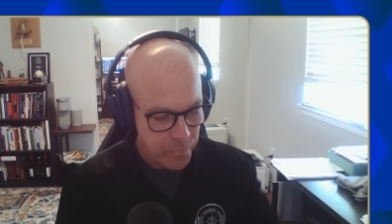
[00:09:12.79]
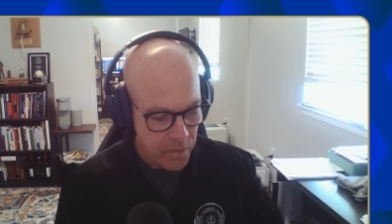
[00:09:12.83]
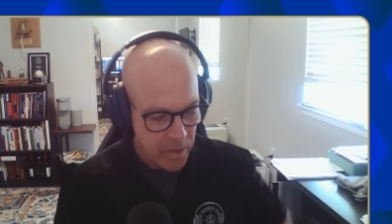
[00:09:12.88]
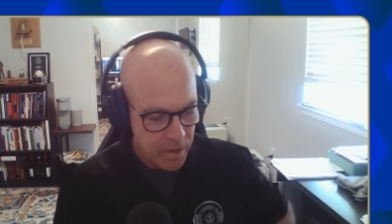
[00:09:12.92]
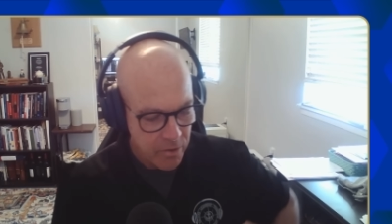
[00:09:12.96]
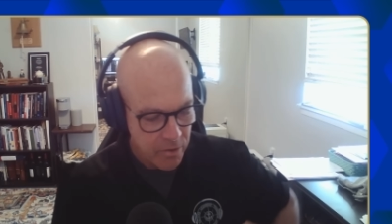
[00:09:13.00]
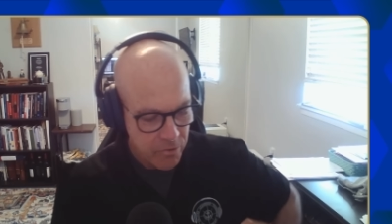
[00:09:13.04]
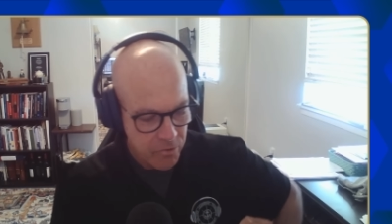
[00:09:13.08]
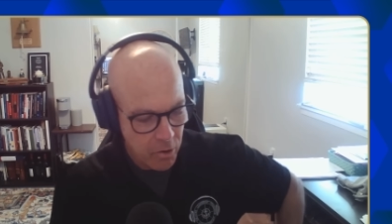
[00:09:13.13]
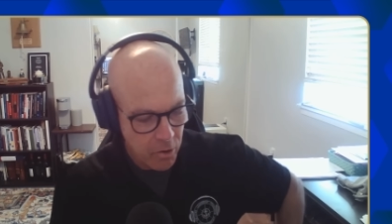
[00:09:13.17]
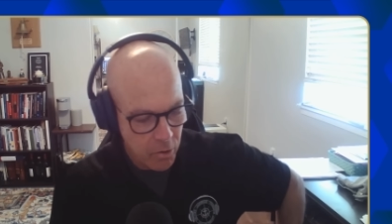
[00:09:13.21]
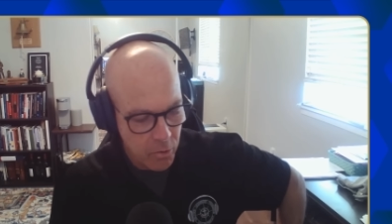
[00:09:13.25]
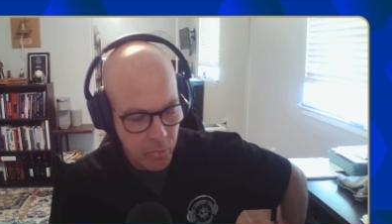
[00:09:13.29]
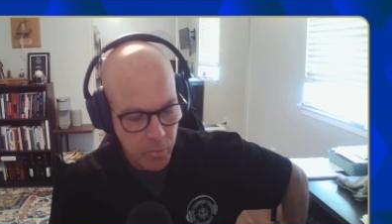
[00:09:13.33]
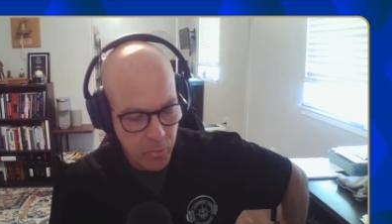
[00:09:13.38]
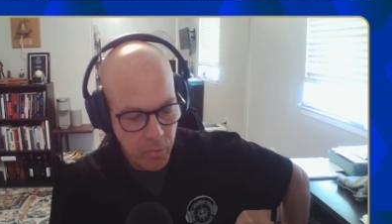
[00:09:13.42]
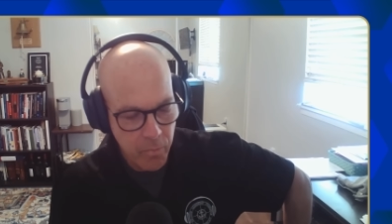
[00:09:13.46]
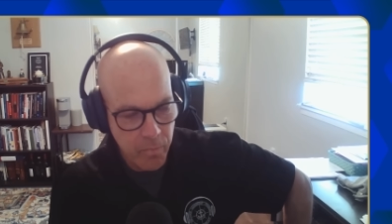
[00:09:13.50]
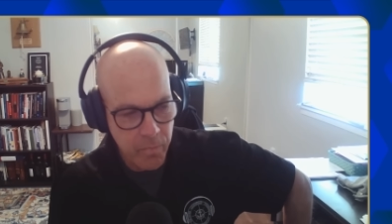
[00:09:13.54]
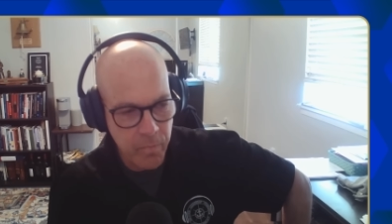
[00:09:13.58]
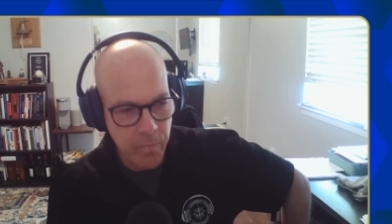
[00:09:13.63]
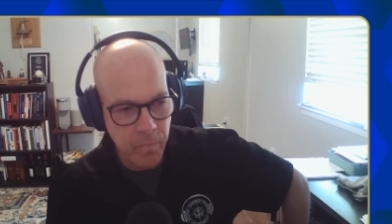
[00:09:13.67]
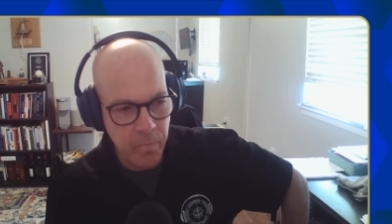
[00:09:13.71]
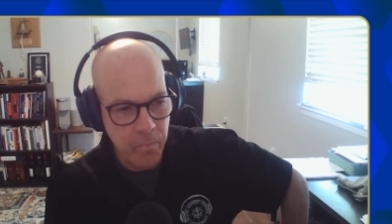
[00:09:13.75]
So
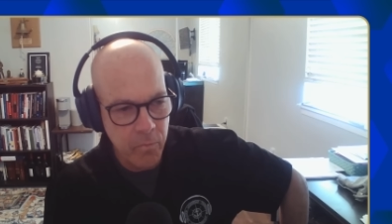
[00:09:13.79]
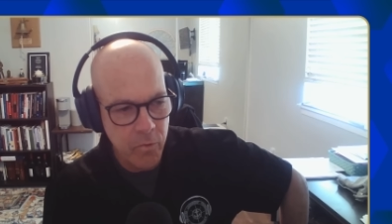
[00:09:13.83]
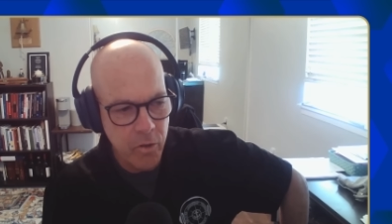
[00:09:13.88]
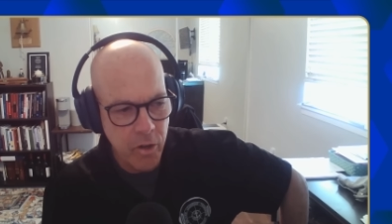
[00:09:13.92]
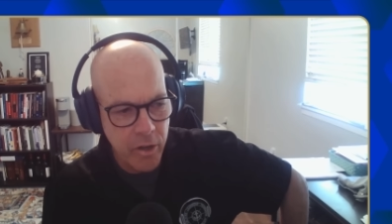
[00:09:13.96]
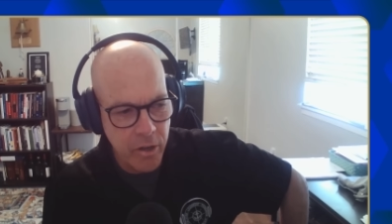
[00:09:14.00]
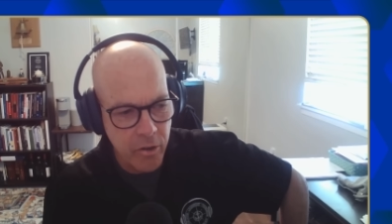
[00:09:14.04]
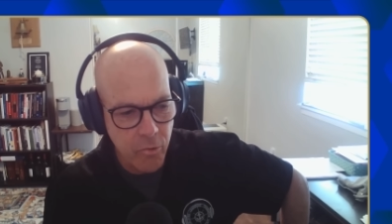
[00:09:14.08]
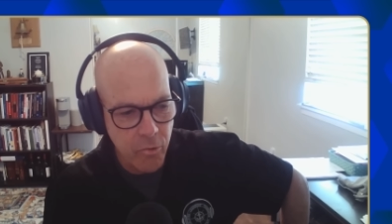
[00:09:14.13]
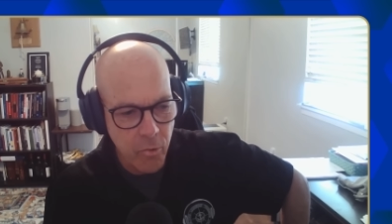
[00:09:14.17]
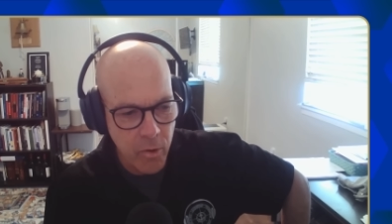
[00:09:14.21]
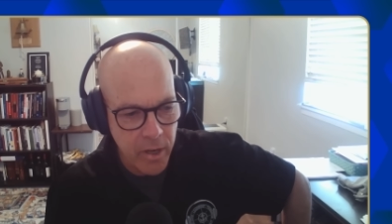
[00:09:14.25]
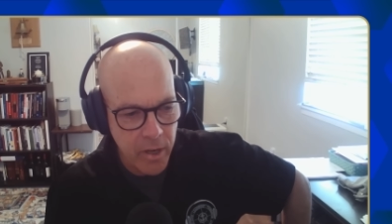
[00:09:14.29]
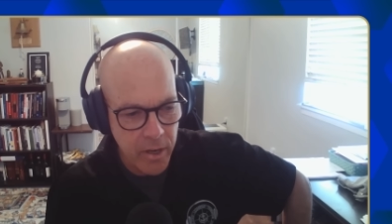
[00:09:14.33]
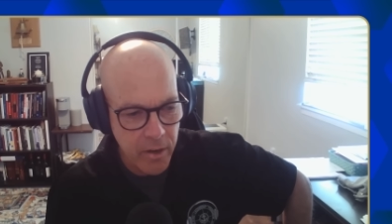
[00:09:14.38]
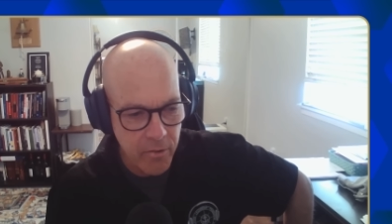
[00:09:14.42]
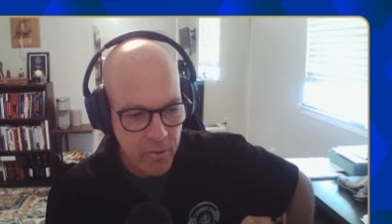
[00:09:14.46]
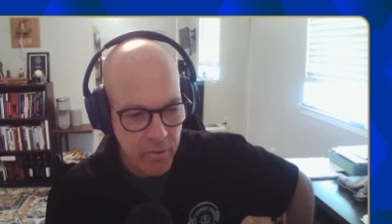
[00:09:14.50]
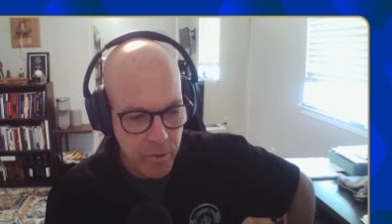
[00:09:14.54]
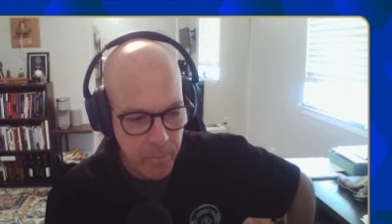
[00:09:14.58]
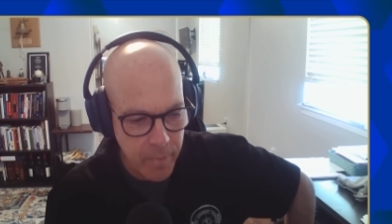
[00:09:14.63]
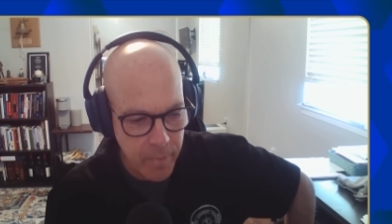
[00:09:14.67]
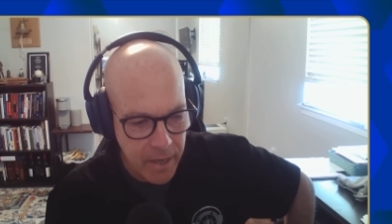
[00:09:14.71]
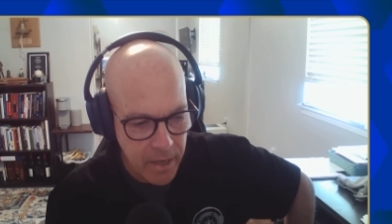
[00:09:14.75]
it took you 20 years
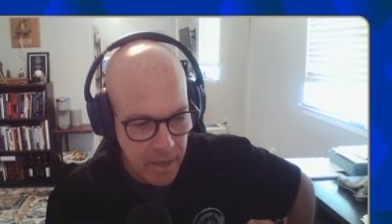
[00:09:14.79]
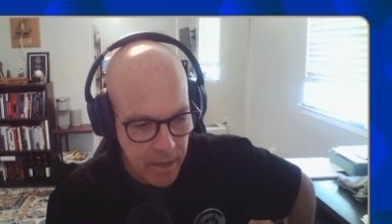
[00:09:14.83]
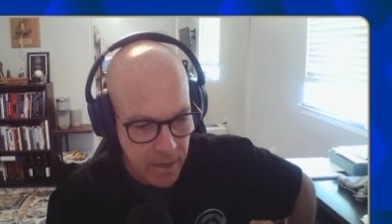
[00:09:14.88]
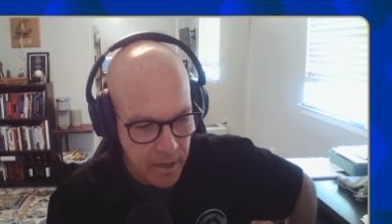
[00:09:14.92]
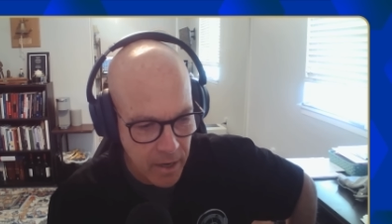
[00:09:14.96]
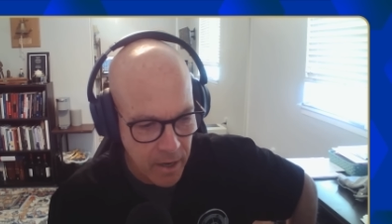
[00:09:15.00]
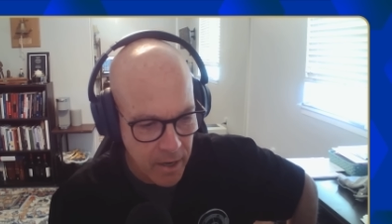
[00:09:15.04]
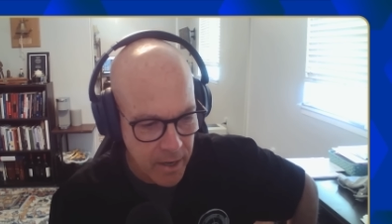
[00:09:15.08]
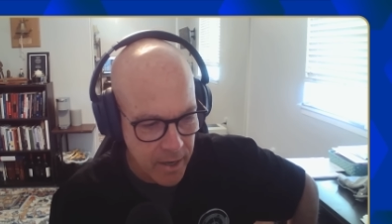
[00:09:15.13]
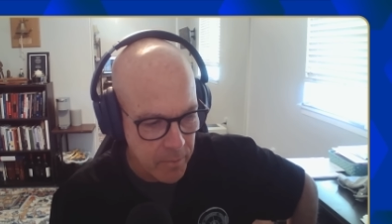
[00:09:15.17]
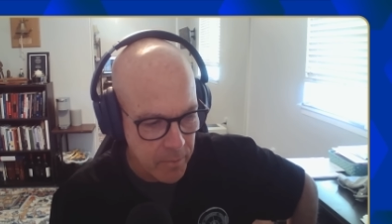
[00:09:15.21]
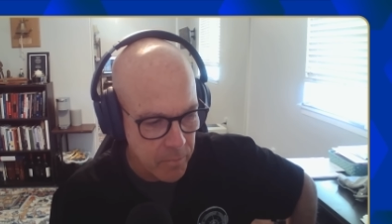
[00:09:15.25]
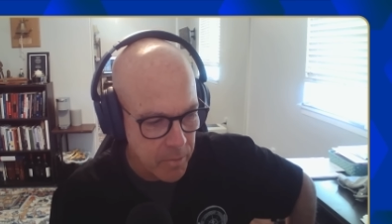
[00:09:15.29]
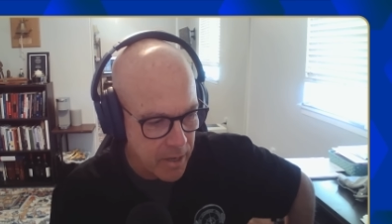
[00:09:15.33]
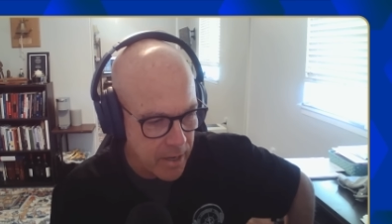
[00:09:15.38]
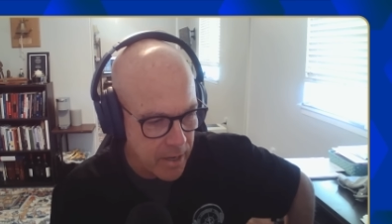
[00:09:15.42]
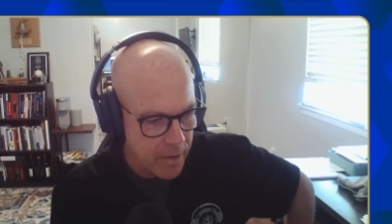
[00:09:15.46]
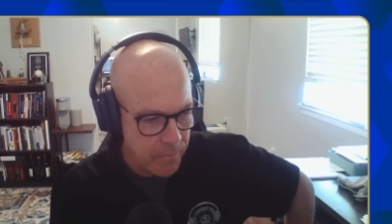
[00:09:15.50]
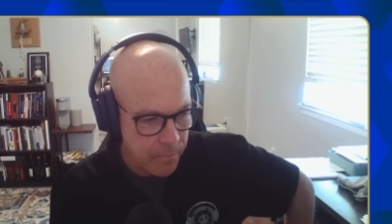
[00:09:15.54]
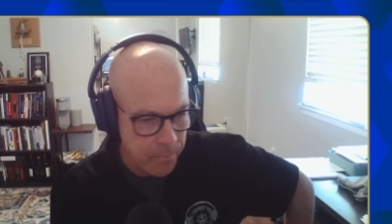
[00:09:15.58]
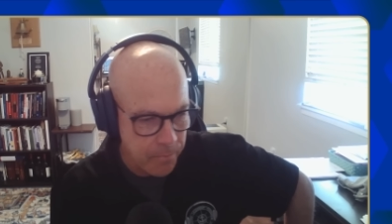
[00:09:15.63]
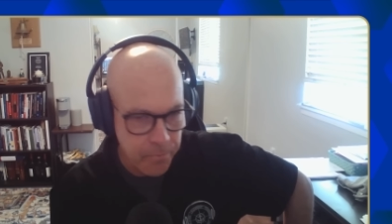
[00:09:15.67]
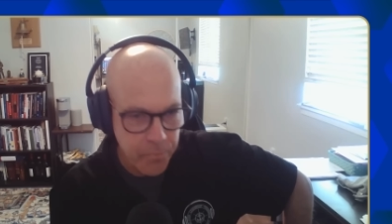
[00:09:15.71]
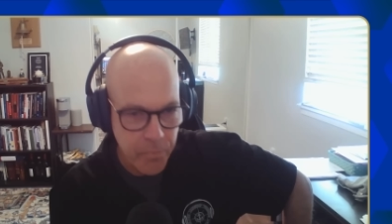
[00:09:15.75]
to make E9, but
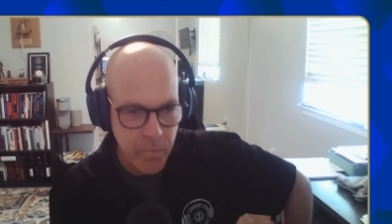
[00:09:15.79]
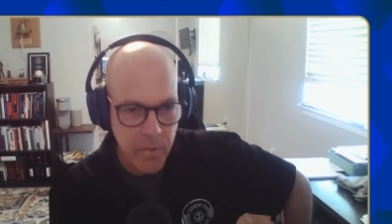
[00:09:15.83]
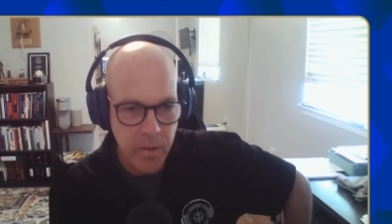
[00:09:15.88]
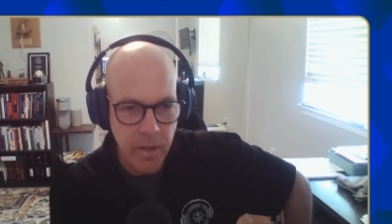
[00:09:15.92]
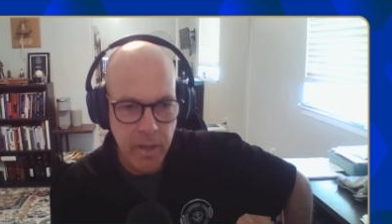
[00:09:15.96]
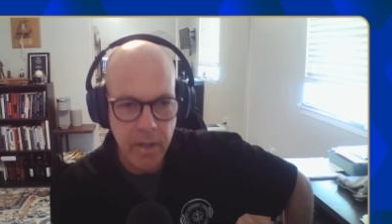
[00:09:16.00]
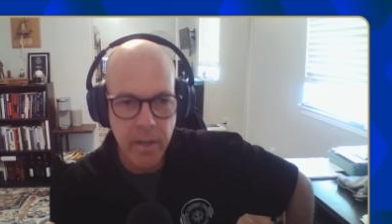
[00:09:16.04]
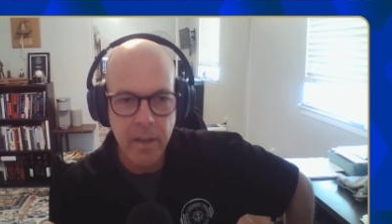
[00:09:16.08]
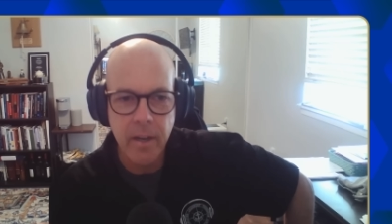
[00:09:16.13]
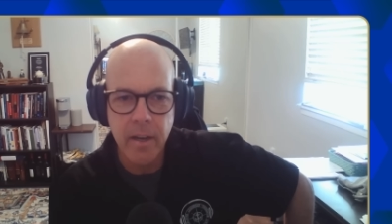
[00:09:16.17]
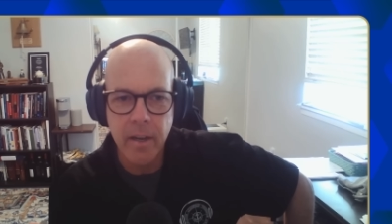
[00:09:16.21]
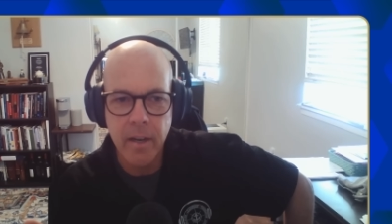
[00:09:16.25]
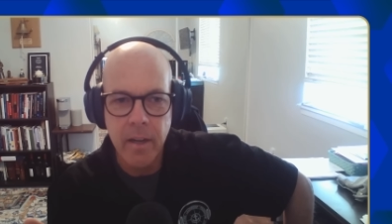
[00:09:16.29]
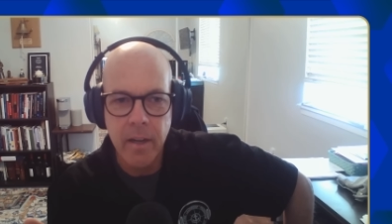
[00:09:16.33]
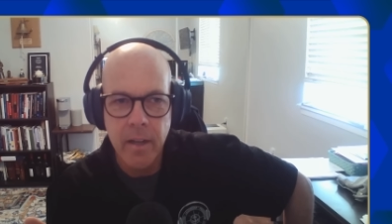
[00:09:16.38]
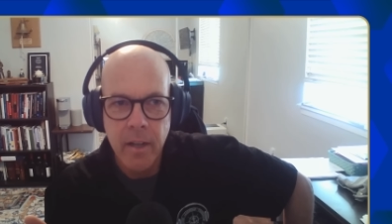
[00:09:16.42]
that,